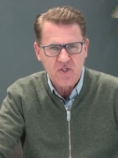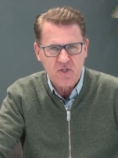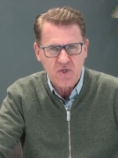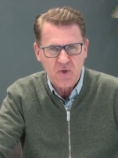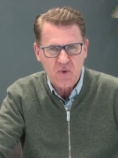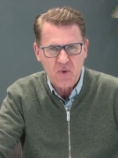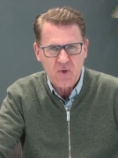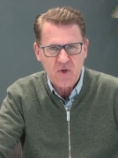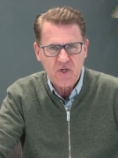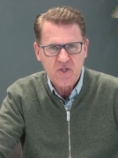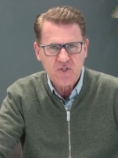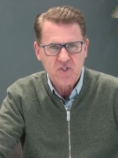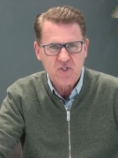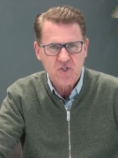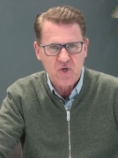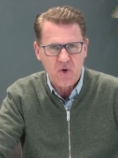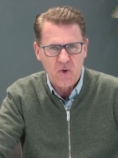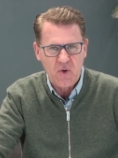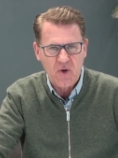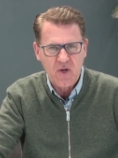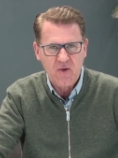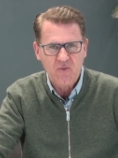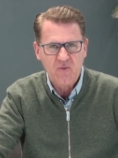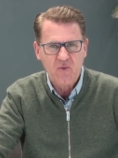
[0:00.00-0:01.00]
your
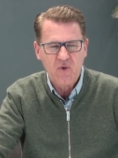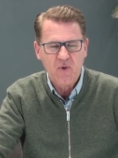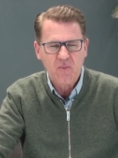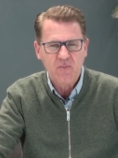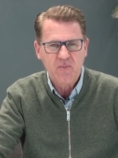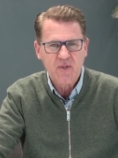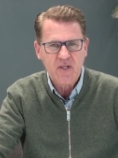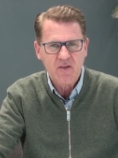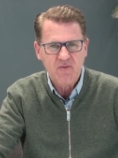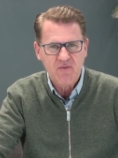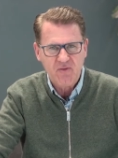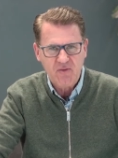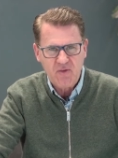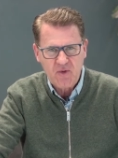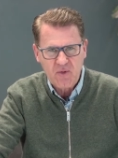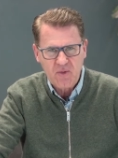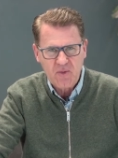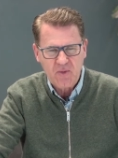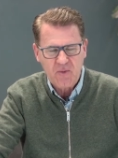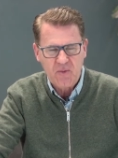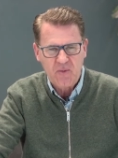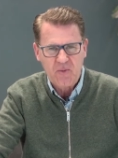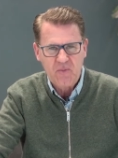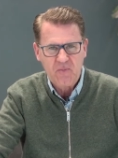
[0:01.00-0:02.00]
joy will be
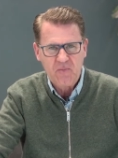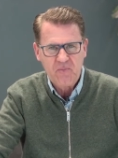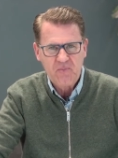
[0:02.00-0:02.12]
full.